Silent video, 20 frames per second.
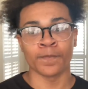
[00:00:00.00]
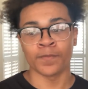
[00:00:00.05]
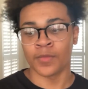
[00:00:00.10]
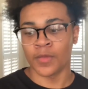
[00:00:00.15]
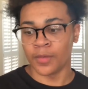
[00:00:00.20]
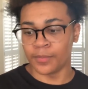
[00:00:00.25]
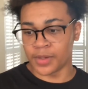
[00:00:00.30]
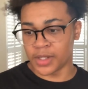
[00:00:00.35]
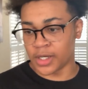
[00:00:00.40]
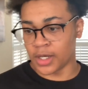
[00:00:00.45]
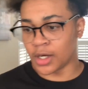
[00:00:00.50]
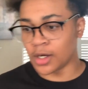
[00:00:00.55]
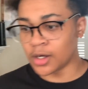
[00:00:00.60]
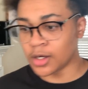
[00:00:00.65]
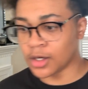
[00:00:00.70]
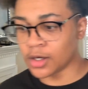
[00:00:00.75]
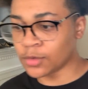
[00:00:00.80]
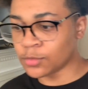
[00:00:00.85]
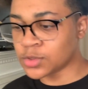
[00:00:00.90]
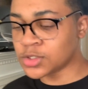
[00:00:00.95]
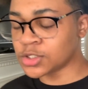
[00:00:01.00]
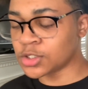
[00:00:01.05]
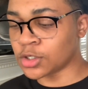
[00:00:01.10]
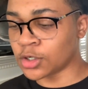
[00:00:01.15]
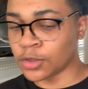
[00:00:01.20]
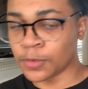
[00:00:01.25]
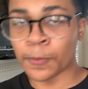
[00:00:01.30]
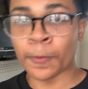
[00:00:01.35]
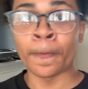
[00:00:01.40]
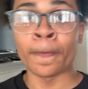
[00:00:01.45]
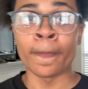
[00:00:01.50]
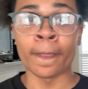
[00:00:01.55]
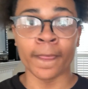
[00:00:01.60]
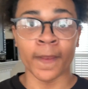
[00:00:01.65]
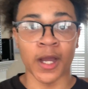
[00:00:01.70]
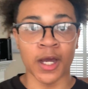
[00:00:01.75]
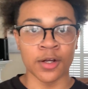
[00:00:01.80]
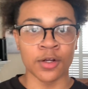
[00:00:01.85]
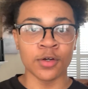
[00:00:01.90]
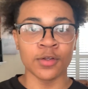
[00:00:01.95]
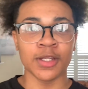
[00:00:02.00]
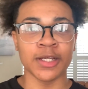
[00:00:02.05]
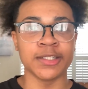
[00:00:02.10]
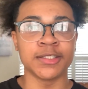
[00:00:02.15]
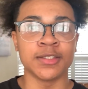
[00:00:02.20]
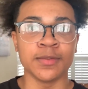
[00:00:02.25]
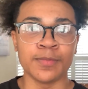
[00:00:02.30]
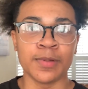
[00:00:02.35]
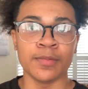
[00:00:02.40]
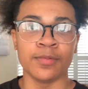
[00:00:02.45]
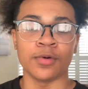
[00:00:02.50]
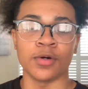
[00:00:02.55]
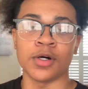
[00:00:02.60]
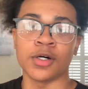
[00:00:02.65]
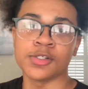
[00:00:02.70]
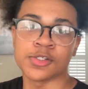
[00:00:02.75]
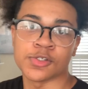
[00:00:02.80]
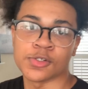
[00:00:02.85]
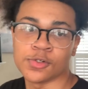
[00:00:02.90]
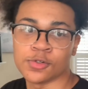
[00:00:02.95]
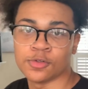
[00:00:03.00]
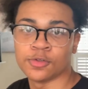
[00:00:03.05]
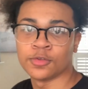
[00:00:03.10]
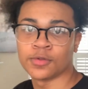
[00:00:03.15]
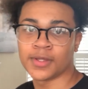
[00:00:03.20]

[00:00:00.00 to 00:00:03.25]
But what's it called? I know like some people also